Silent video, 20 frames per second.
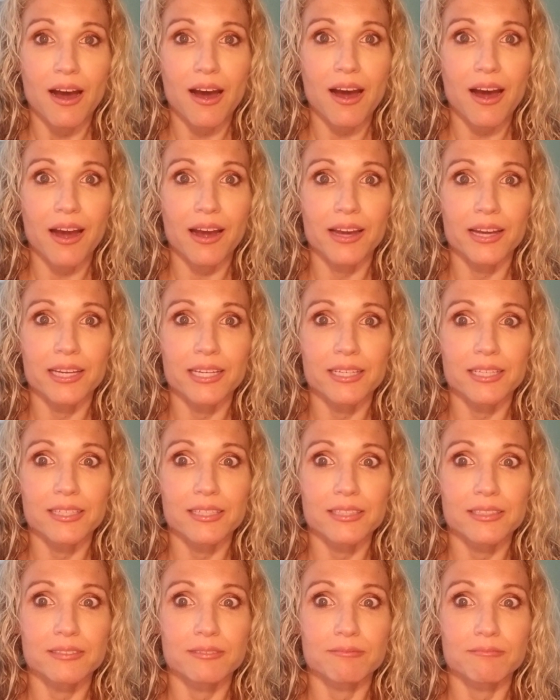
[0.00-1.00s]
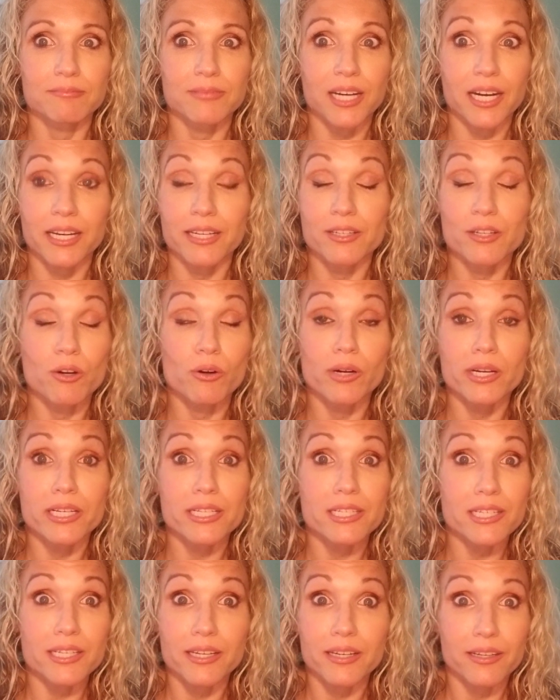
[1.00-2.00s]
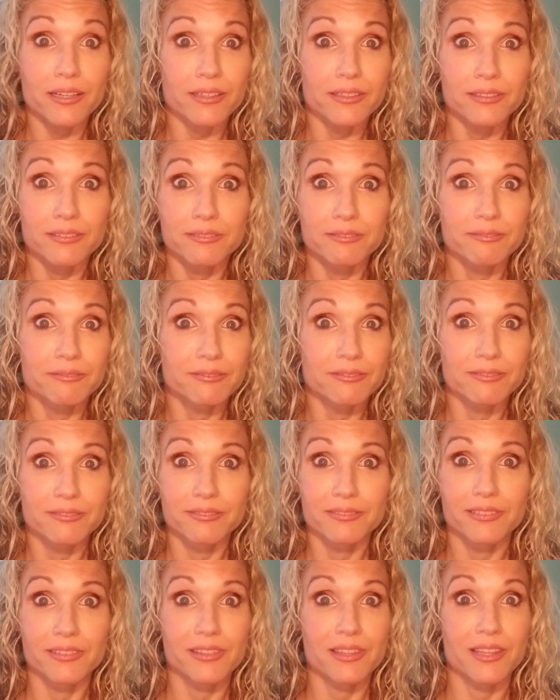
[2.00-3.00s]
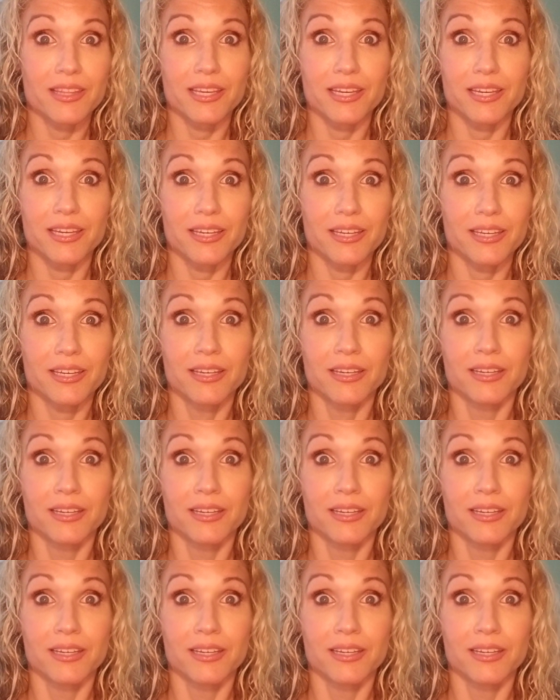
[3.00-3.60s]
I had no idea the